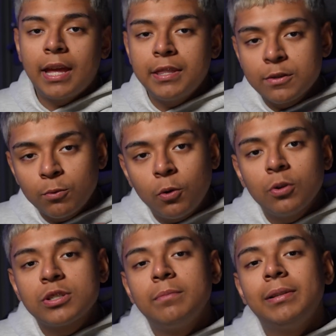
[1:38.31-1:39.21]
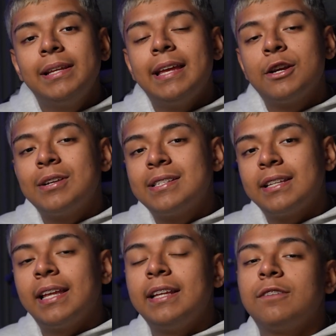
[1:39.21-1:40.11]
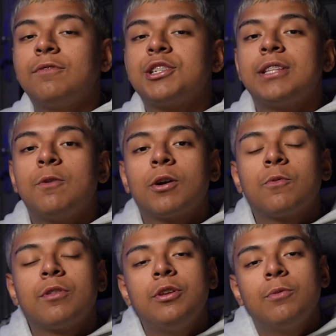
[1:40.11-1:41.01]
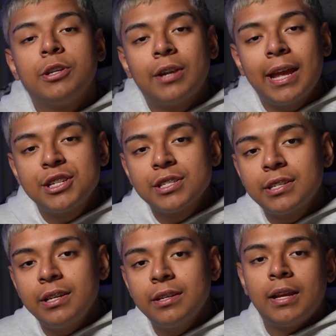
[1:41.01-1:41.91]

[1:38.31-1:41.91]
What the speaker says: And this will ultimately increase the length of which they work with you and your agency